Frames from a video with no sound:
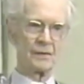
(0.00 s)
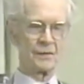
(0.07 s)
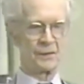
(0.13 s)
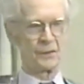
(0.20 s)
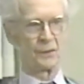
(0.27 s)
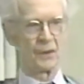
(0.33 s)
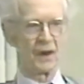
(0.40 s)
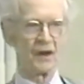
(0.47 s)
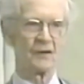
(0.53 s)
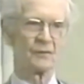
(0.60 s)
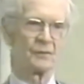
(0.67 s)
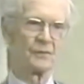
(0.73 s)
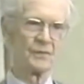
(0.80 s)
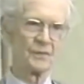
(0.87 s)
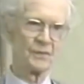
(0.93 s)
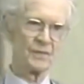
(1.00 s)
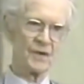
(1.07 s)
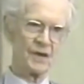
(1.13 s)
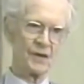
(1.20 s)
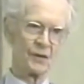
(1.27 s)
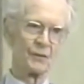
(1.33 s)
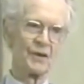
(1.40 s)
you have
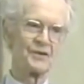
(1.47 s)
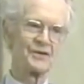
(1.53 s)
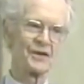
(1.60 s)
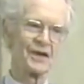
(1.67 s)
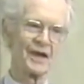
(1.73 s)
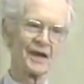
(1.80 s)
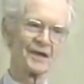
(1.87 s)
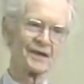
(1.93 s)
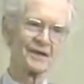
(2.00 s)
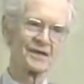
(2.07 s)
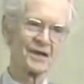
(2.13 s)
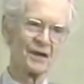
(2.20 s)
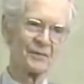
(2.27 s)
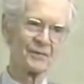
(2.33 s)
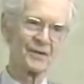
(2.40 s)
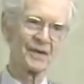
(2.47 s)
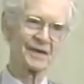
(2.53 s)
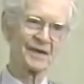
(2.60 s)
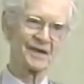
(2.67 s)
originated something